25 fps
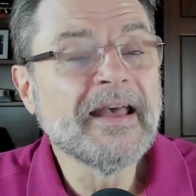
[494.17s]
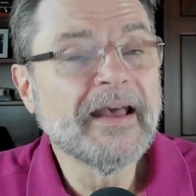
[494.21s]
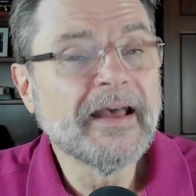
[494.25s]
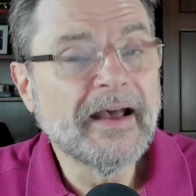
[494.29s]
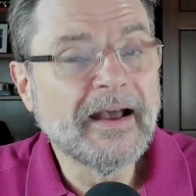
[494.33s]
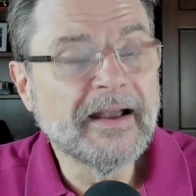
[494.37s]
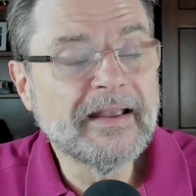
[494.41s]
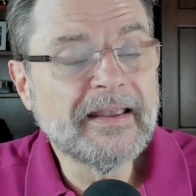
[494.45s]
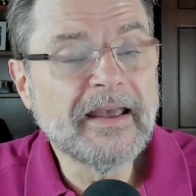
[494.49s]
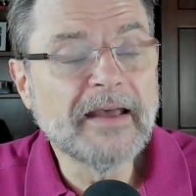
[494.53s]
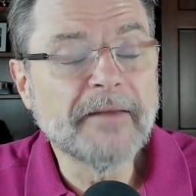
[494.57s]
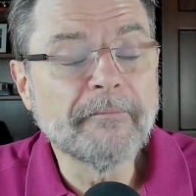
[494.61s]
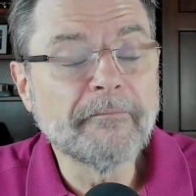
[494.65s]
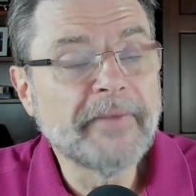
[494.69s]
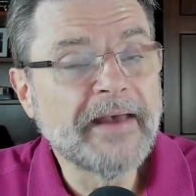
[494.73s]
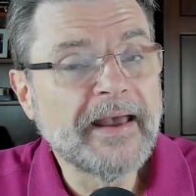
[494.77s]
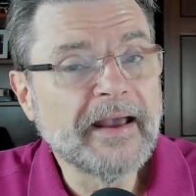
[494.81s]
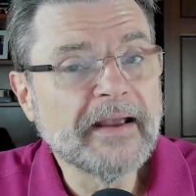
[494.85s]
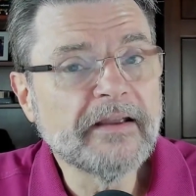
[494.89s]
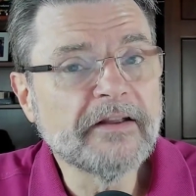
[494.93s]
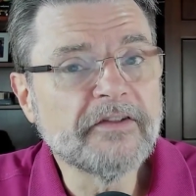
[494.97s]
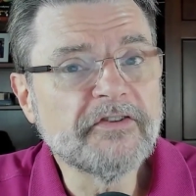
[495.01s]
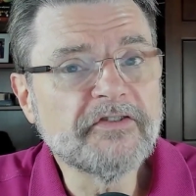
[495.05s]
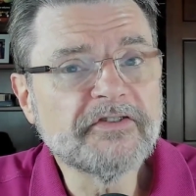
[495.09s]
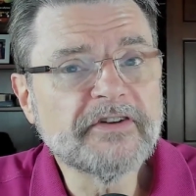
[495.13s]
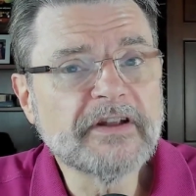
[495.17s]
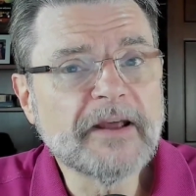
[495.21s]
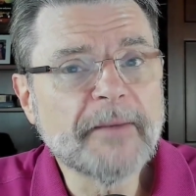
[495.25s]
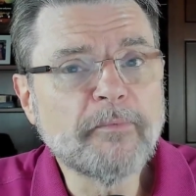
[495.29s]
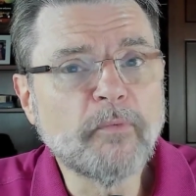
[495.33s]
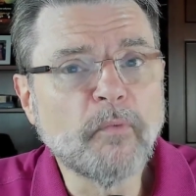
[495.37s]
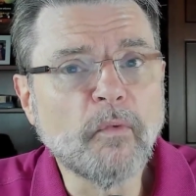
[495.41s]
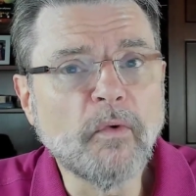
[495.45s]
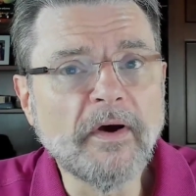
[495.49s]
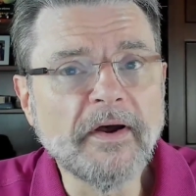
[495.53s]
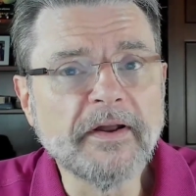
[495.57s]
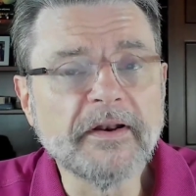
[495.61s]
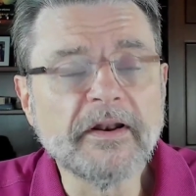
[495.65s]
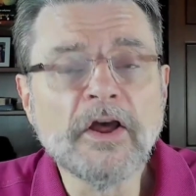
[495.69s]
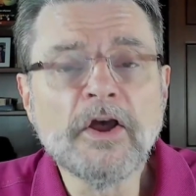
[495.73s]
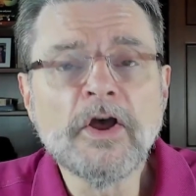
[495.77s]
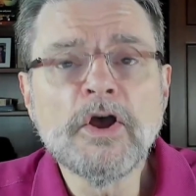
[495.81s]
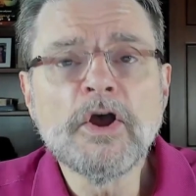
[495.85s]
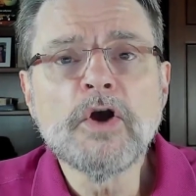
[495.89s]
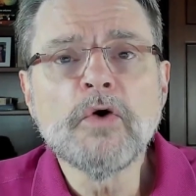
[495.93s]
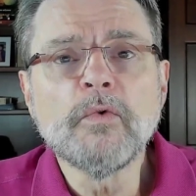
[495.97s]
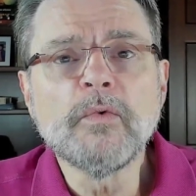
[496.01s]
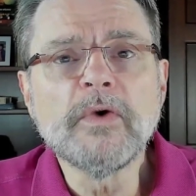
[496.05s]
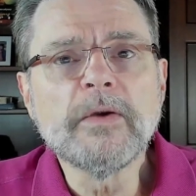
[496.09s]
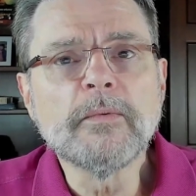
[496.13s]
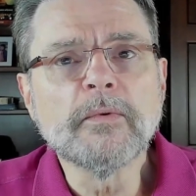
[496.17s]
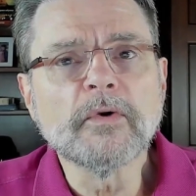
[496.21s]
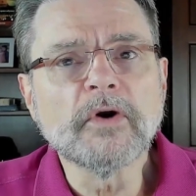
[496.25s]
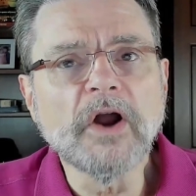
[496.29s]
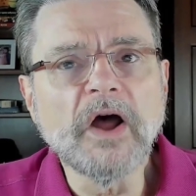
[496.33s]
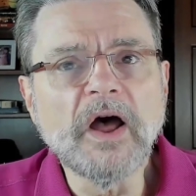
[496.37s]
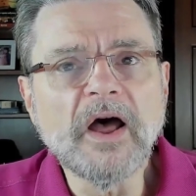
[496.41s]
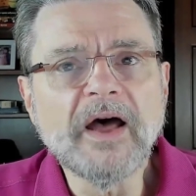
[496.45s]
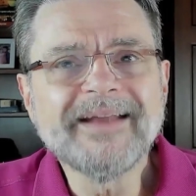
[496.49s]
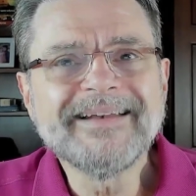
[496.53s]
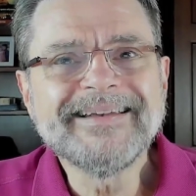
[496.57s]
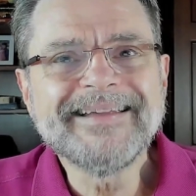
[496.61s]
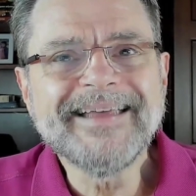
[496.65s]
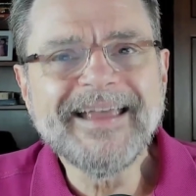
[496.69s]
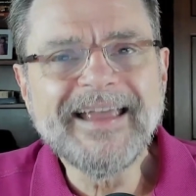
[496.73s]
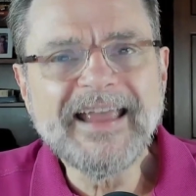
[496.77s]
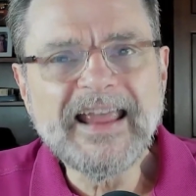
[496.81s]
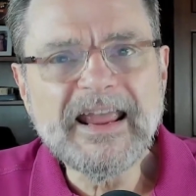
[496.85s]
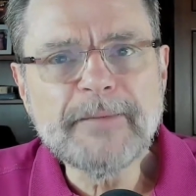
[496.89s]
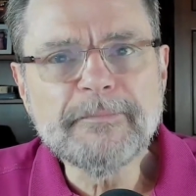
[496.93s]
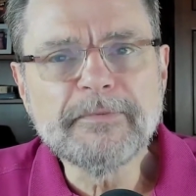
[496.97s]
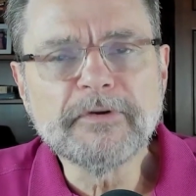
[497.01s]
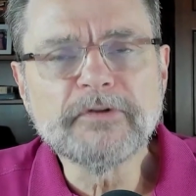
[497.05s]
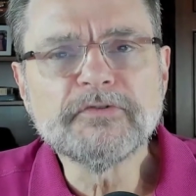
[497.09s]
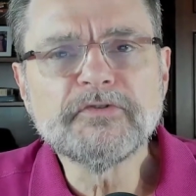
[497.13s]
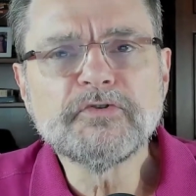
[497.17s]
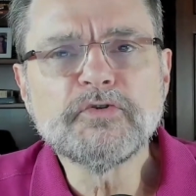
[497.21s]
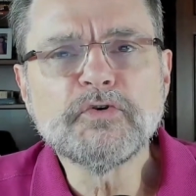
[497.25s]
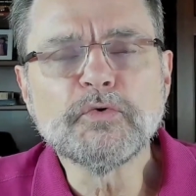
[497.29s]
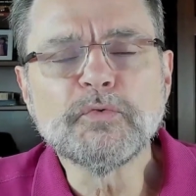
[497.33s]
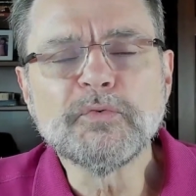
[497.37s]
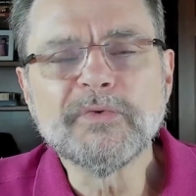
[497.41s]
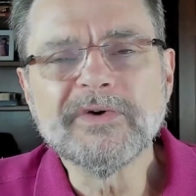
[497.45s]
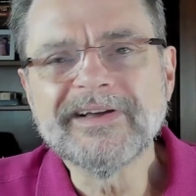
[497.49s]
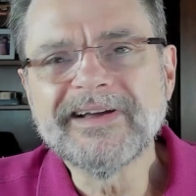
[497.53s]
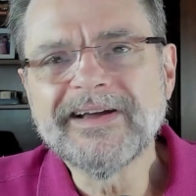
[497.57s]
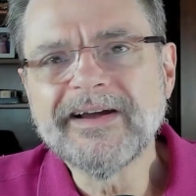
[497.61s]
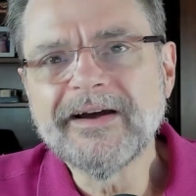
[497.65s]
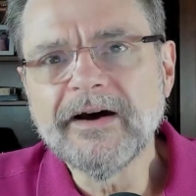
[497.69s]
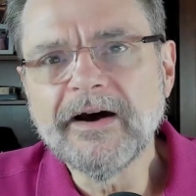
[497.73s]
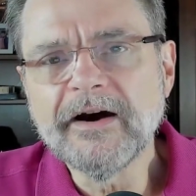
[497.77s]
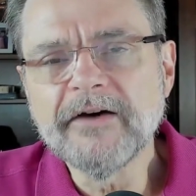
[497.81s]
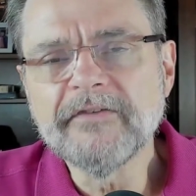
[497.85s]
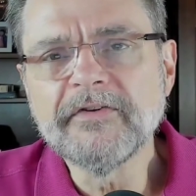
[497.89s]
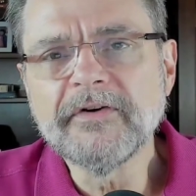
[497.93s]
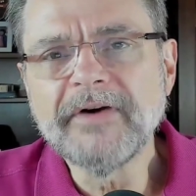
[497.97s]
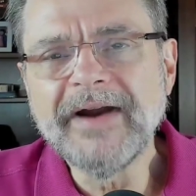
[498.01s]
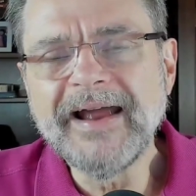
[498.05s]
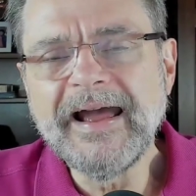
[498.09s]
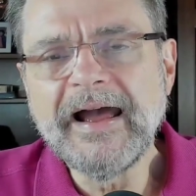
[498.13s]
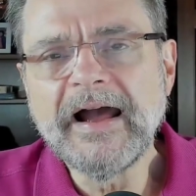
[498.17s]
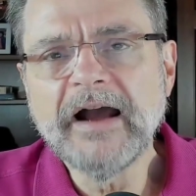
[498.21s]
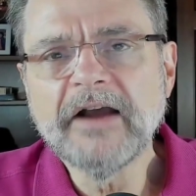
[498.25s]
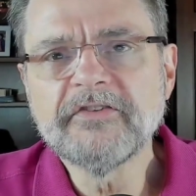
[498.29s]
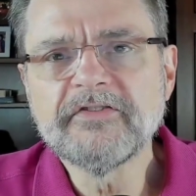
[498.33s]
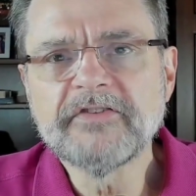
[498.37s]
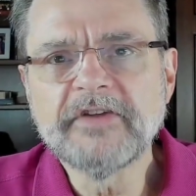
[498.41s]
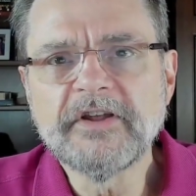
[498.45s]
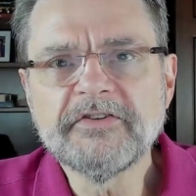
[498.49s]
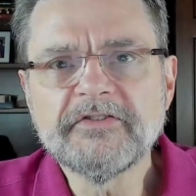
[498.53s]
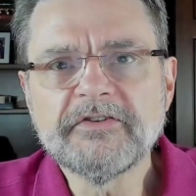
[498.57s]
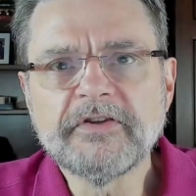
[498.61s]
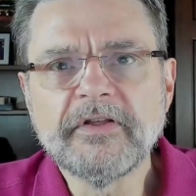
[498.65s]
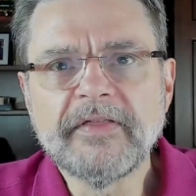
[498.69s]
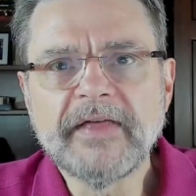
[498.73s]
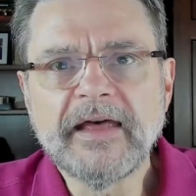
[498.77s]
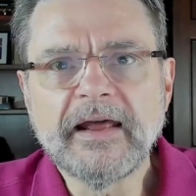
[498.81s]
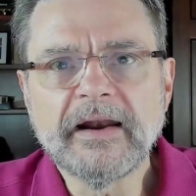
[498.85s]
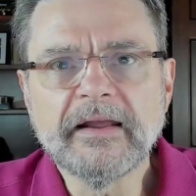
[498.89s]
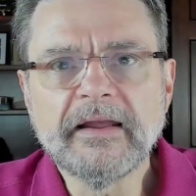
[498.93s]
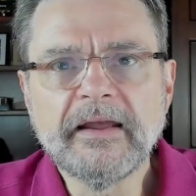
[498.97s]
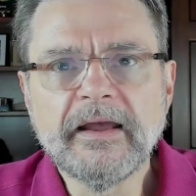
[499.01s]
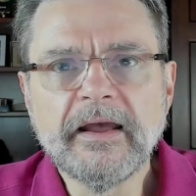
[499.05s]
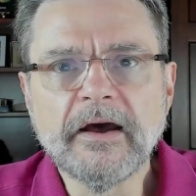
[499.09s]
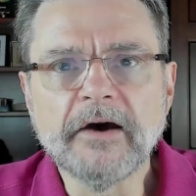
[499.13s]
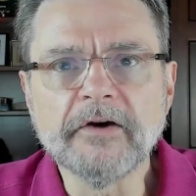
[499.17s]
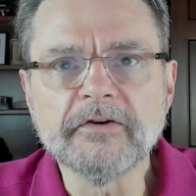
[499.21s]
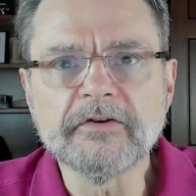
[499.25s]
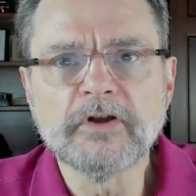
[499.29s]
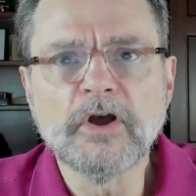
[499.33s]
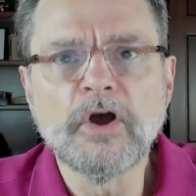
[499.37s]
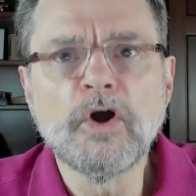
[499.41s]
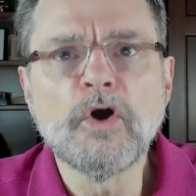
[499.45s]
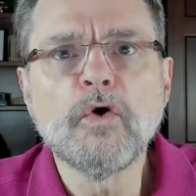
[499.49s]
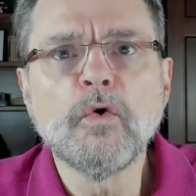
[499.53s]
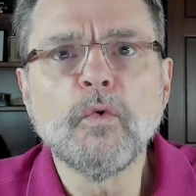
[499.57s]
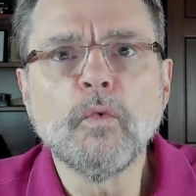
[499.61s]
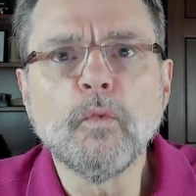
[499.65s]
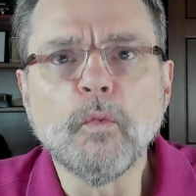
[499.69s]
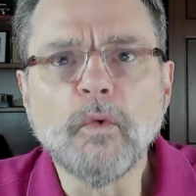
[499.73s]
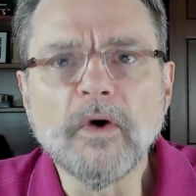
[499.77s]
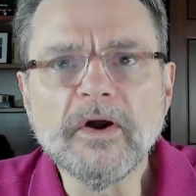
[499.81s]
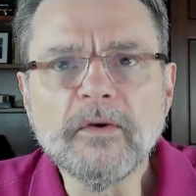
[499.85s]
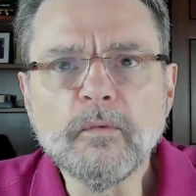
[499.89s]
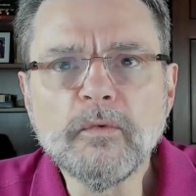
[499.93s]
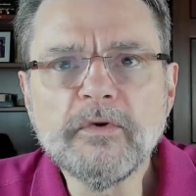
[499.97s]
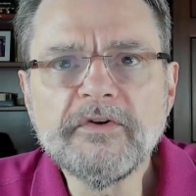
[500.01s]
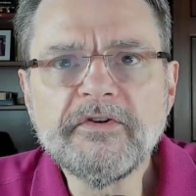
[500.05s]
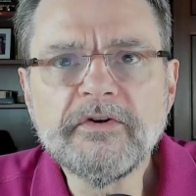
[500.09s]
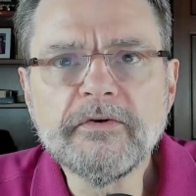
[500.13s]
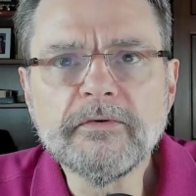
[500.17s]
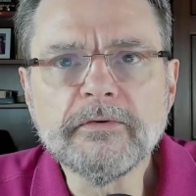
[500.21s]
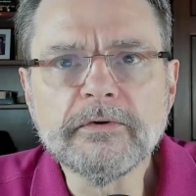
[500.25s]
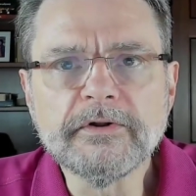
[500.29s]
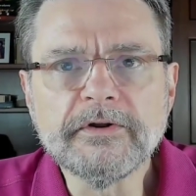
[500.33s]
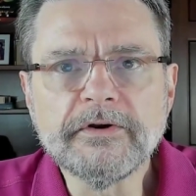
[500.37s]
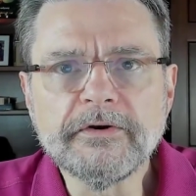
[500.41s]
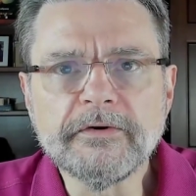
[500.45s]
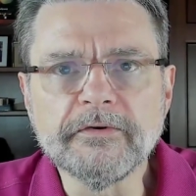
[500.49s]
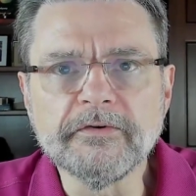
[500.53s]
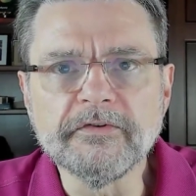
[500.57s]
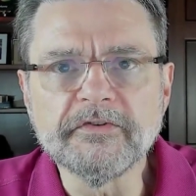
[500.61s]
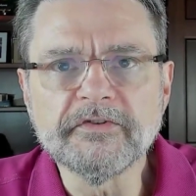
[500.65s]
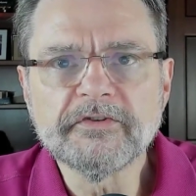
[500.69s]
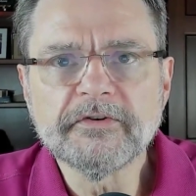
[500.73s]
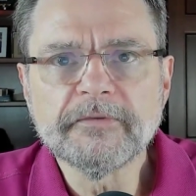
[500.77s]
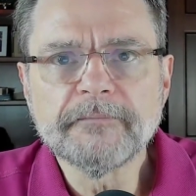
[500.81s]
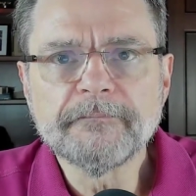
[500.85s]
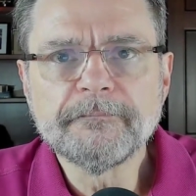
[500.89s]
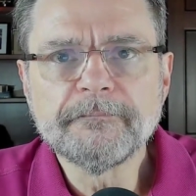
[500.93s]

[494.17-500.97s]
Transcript: again, back in step one, we were unable to recover access to that account? What would you lose?